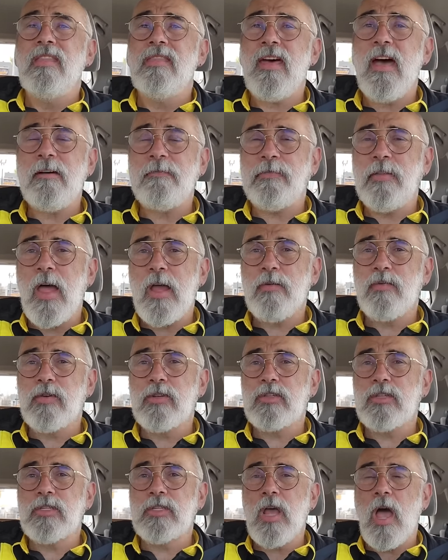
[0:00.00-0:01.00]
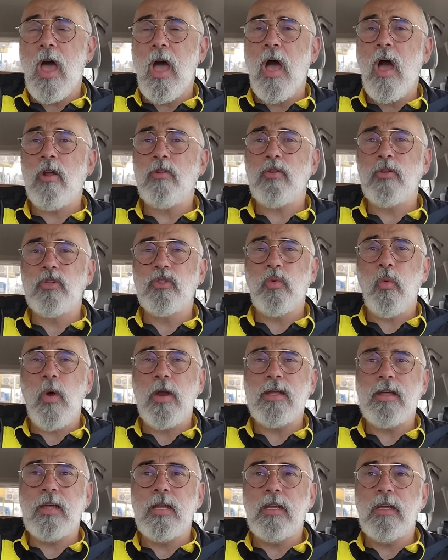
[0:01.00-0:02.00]
That flight was
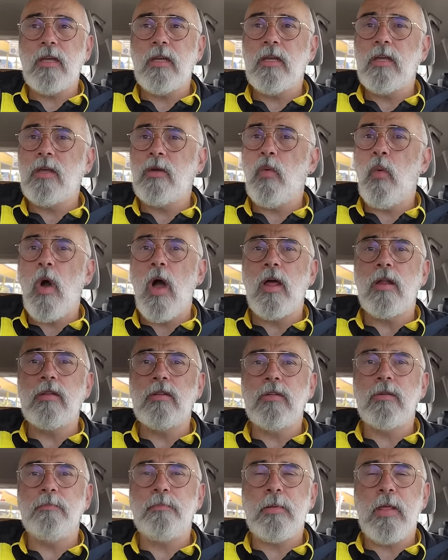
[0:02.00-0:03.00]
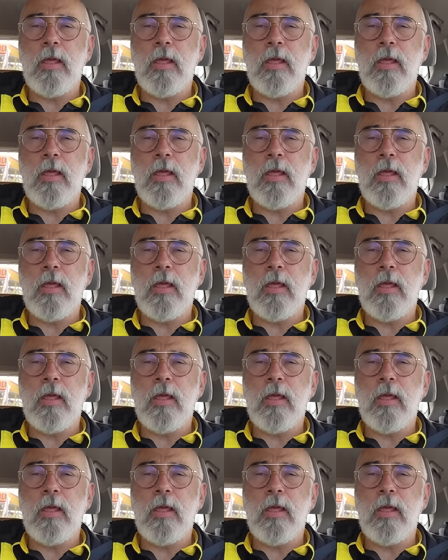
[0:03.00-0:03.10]
121